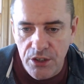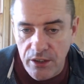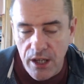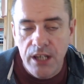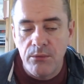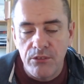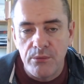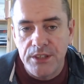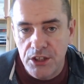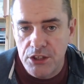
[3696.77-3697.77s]
anyone from a
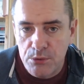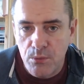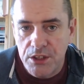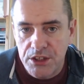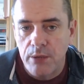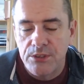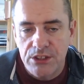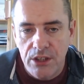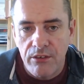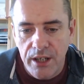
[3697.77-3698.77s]
dealership is watching, I'm
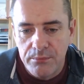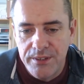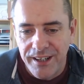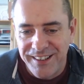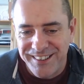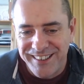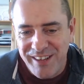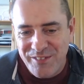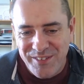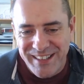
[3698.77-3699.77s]
sorry, I'm
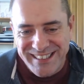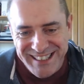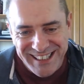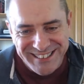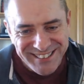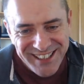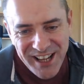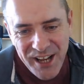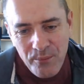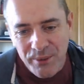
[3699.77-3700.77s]
giving away details here,
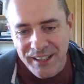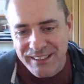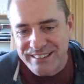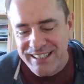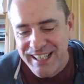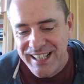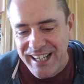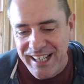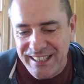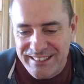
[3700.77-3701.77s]
but it's
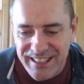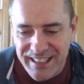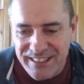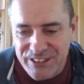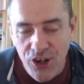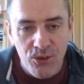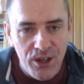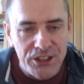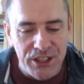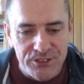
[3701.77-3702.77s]
called a
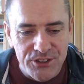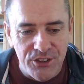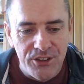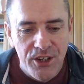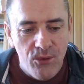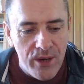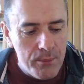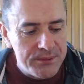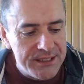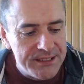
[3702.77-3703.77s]
washout. So what
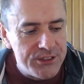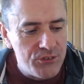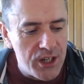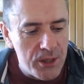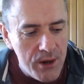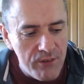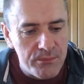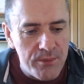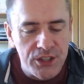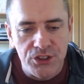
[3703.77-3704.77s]
happens is you've got a profit
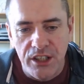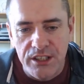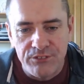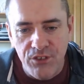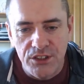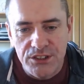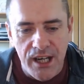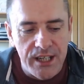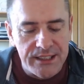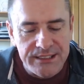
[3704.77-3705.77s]
margin on the first
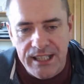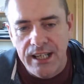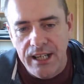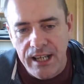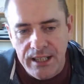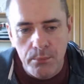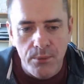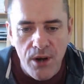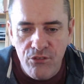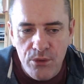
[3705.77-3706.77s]
car you sell, and that
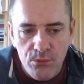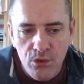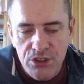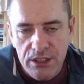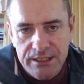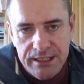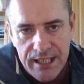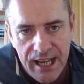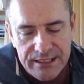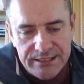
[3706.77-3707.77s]
profit moves on to the
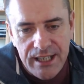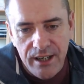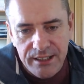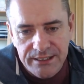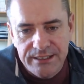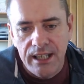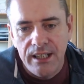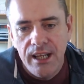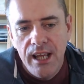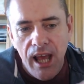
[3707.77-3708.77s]
next car you sell.
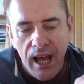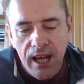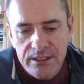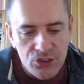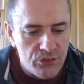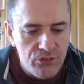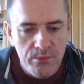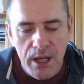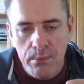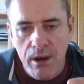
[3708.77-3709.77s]
And so if you
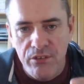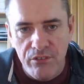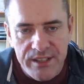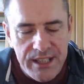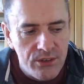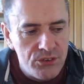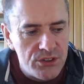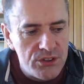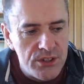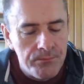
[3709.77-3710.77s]
made a profit of
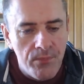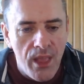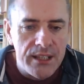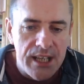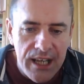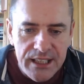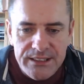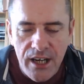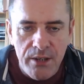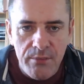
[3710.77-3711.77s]
1,000, and the next
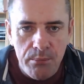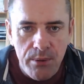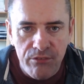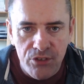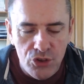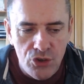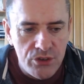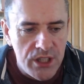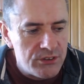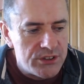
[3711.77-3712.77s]
car you made a profit of
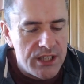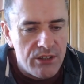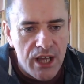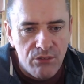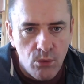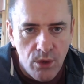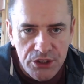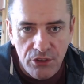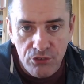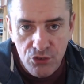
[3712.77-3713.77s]
2,000, now you have a
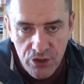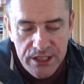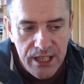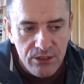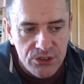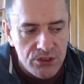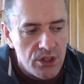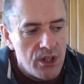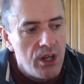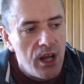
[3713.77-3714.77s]
washout of 3,000,
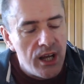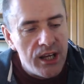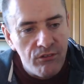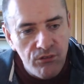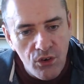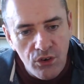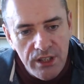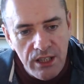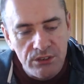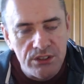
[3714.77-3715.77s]
and then
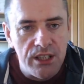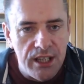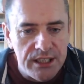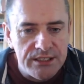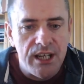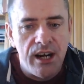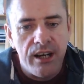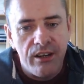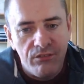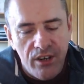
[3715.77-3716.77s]
4,000 on the next car, and
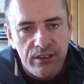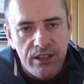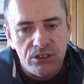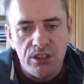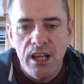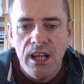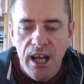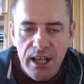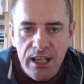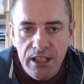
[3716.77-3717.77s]
then 5,000,
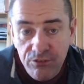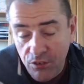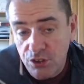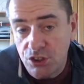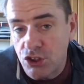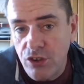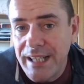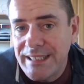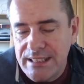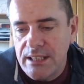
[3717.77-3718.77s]
and then the first
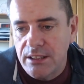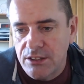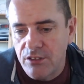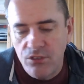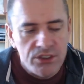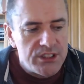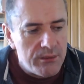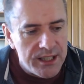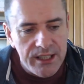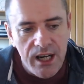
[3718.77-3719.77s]
straight deal. So the first time
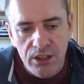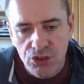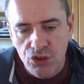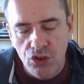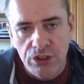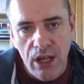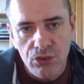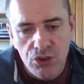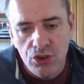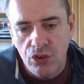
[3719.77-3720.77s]
that car just goes out
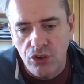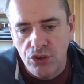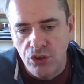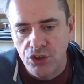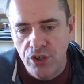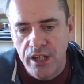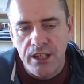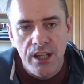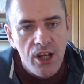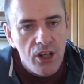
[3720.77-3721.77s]
to the door, there's no trade-in,
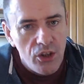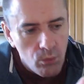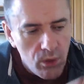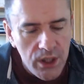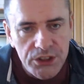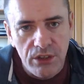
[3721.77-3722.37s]
the washout